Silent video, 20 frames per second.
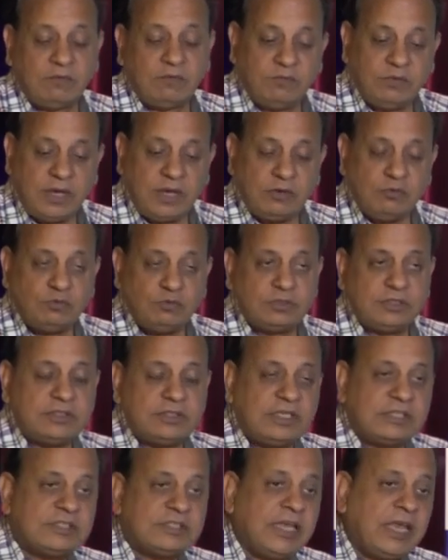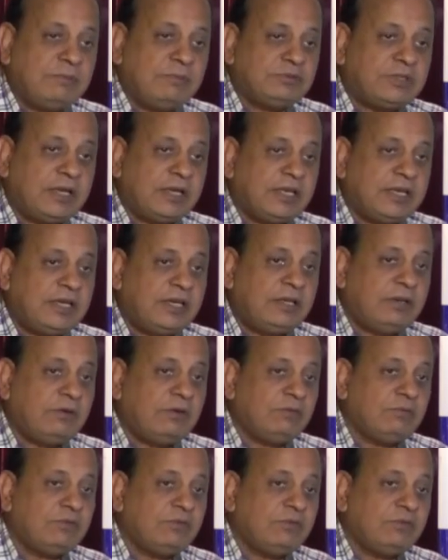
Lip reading: We are using the same circuit.